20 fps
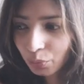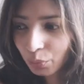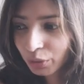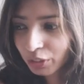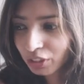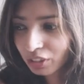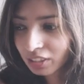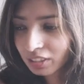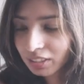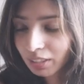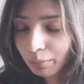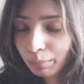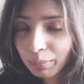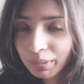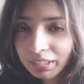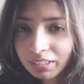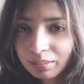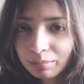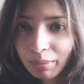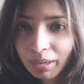which is
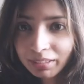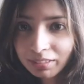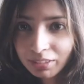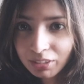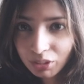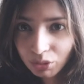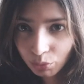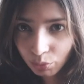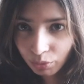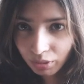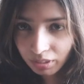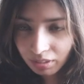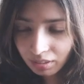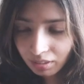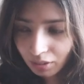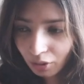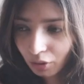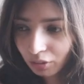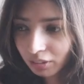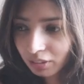submitted by the
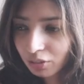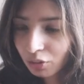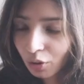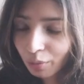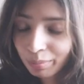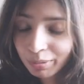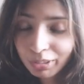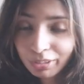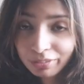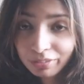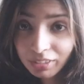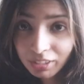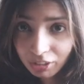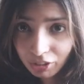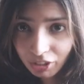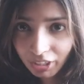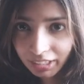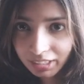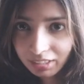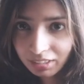student on a topic of
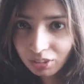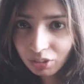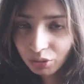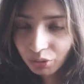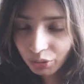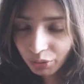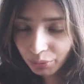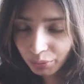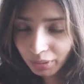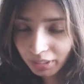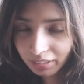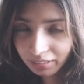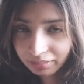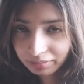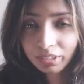interest to you.